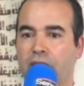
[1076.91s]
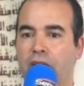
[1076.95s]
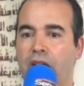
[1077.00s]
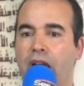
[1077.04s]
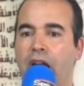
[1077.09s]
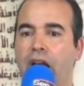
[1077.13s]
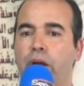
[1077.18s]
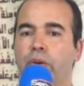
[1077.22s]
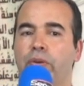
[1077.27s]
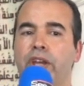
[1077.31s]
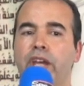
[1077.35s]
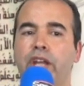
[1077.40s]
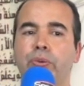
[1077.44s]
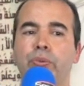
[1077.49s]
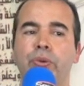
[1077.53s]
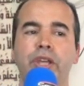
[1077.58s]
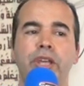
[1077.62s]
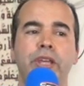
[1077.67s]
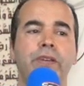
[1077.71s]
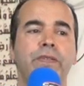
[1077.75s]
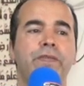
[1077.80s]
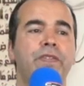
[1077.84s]
How can
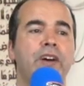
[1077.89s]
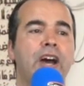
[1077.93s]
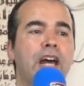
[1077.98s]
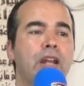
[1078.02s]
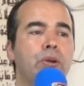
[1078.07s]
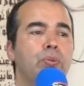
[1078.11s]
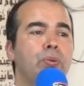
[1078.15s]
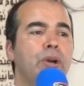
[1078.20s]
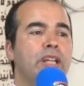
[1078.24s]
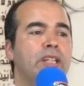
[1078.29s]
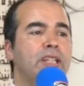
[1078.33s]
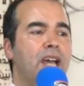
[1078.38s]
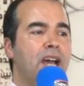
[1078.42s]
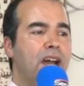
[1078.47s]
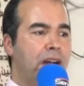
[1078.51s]
we evaluate